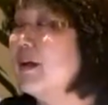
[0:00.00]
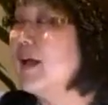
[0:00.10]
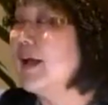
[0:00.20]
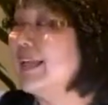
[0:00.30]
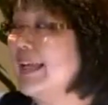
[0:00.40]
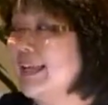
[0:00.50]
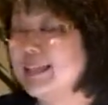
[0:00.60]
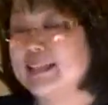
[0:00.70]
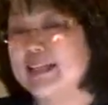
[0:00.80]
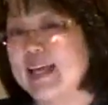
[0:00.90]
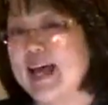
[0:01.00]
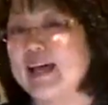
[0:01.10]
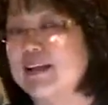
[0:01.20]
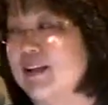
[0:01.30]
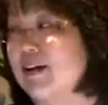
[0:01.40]
And in the
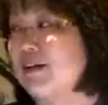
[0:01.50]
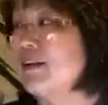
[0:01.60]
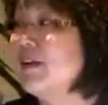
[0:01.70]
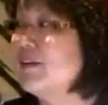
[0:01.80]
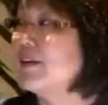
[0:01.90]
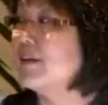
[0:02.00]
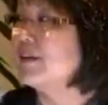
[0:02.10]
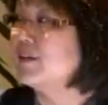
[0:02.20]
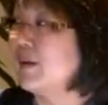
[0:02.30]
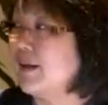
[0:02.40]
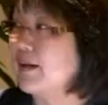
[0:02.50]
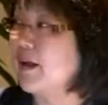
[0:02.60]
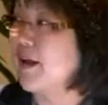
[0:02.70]
catalog, you're going to write